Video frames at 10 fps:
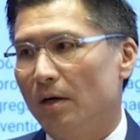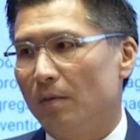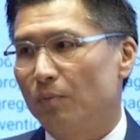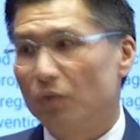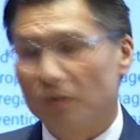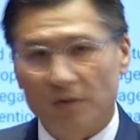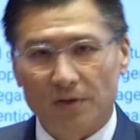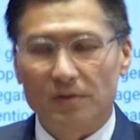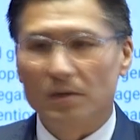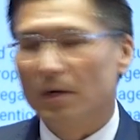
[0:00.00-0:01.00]

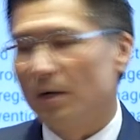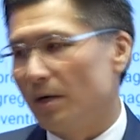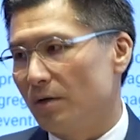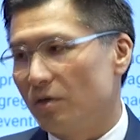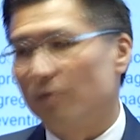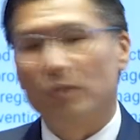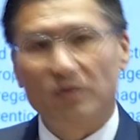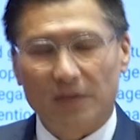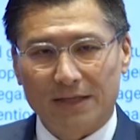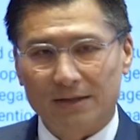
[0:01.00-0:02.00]
proven. You have
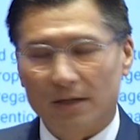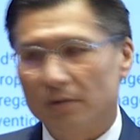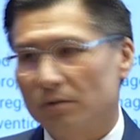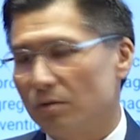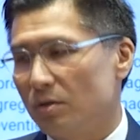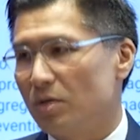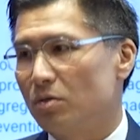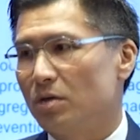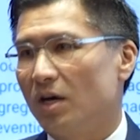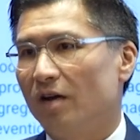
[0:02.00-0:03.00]
proven assets, you need
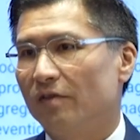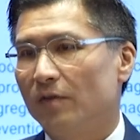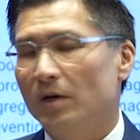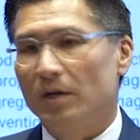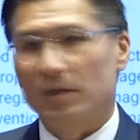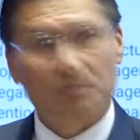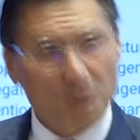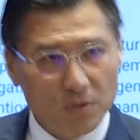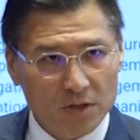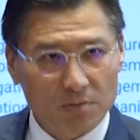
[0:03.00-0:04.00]
to have
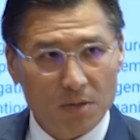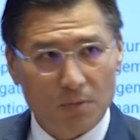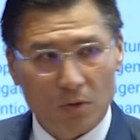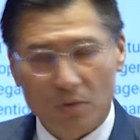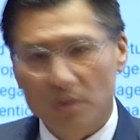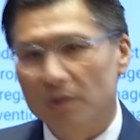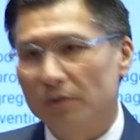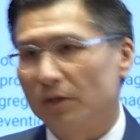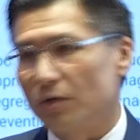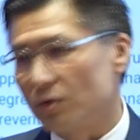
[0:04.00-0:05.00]
experienced people
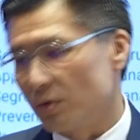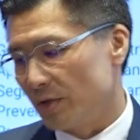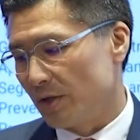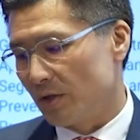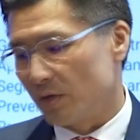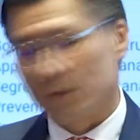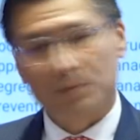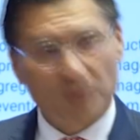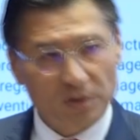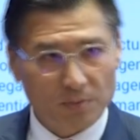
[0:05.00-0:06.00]
that show that they're a
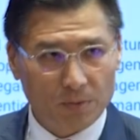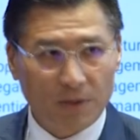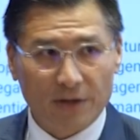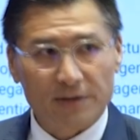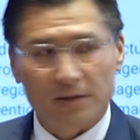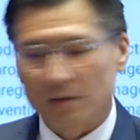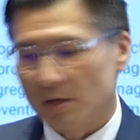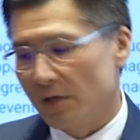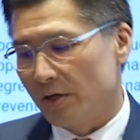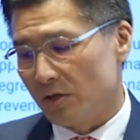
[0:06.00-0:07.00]
responsible person
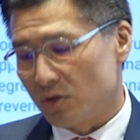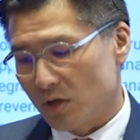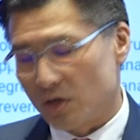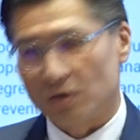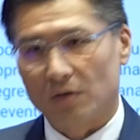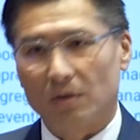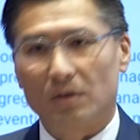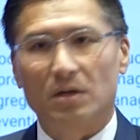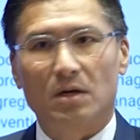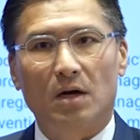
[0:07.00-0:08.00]
in charge, and
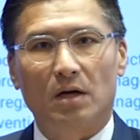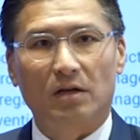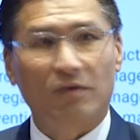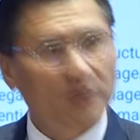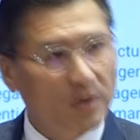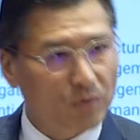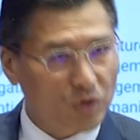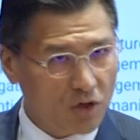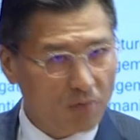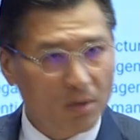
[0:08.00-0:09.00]
the governing
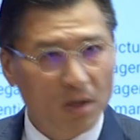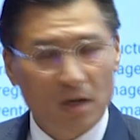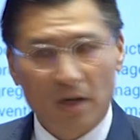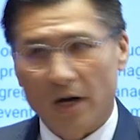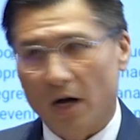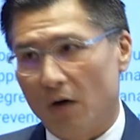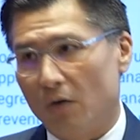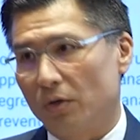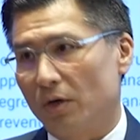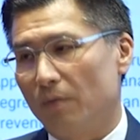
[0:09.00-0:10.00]
regime,
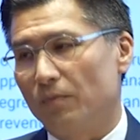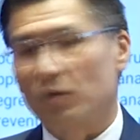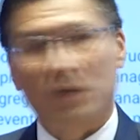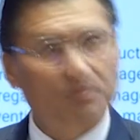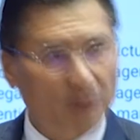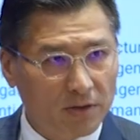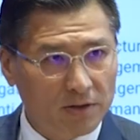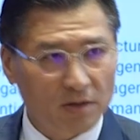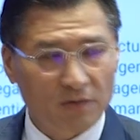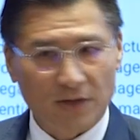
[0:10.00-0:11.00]
how the
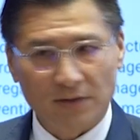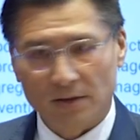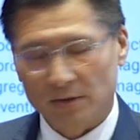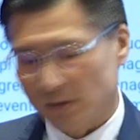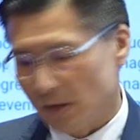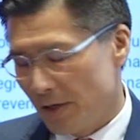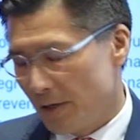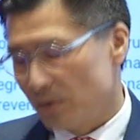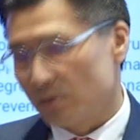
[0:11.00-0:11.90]
transparency of assets. So